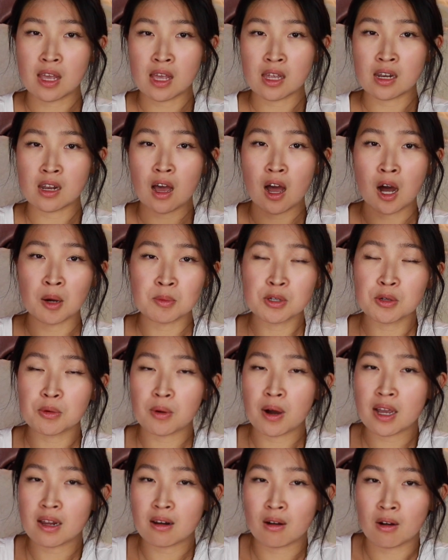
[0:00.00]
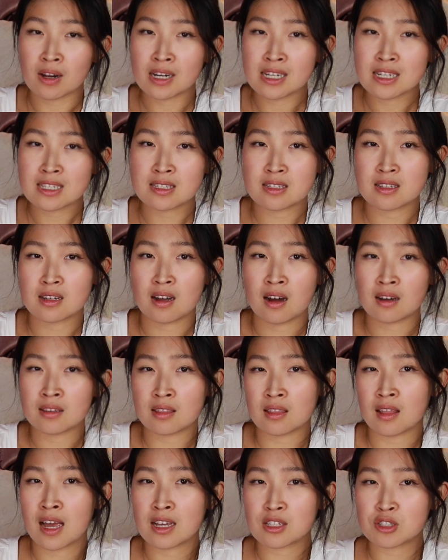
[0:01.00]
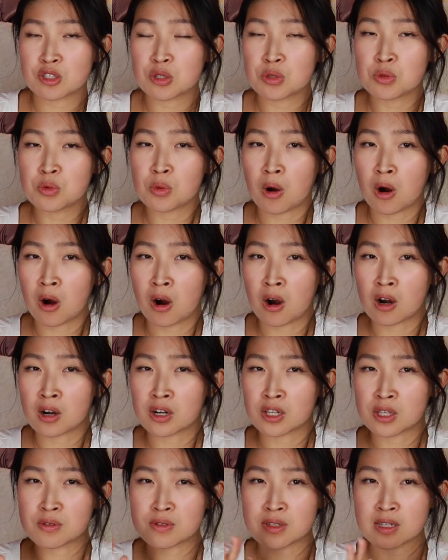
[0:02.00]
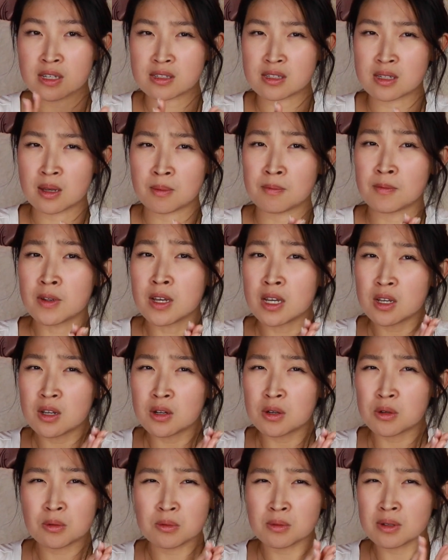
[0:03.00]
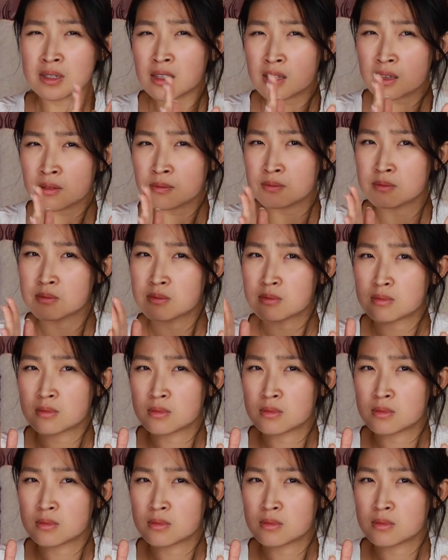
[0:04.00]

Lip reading: And I'll be quite honest, unless you are using some really